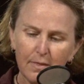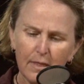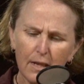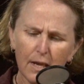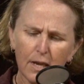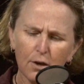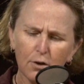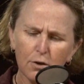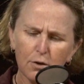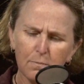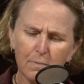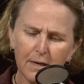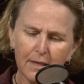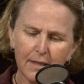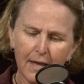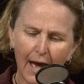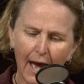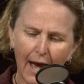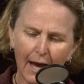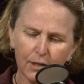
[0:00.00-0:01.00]
it could be
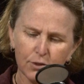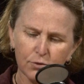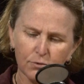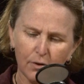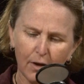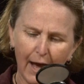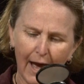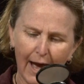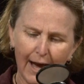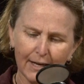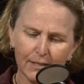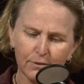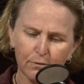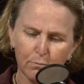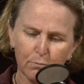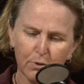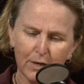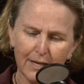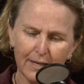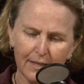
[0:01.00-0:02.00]
the actual act
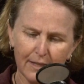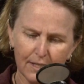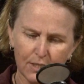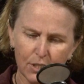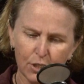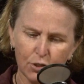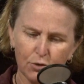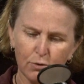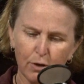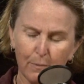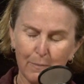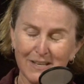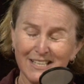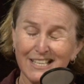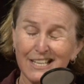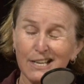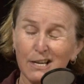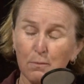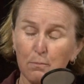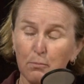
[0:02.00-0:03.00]
of bringing the tissue up and
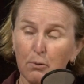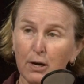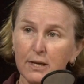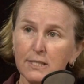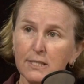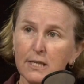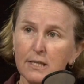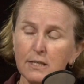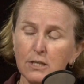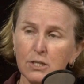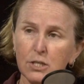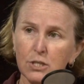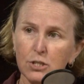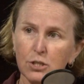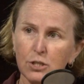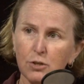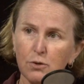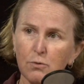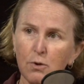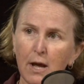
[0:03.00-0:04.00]
decompressing the
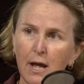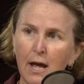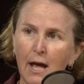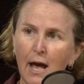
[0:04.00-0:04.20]
tissue.